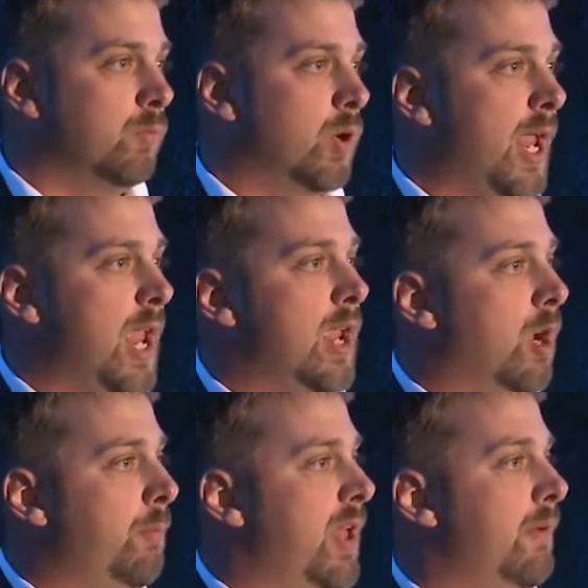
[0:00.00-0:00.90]
When I hang
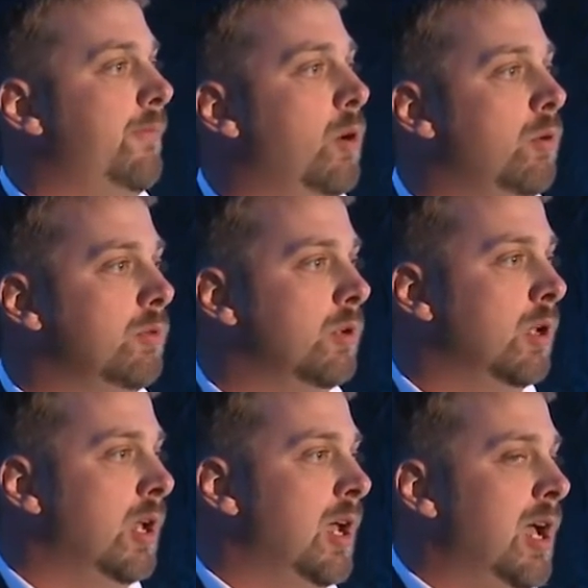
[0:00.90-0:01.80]
up that phone,
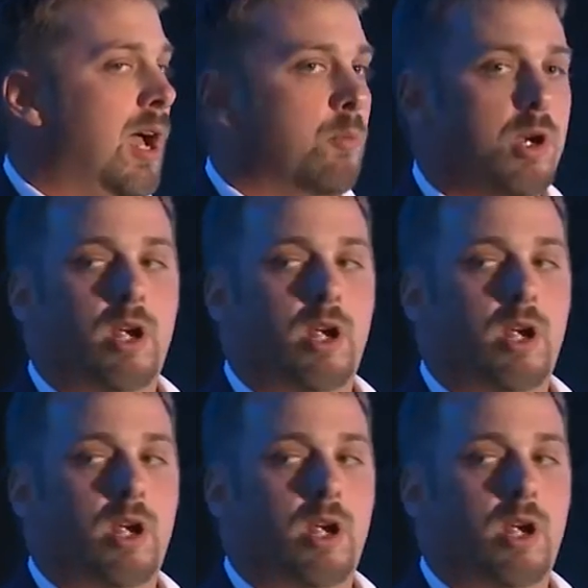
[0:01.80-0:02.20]
we're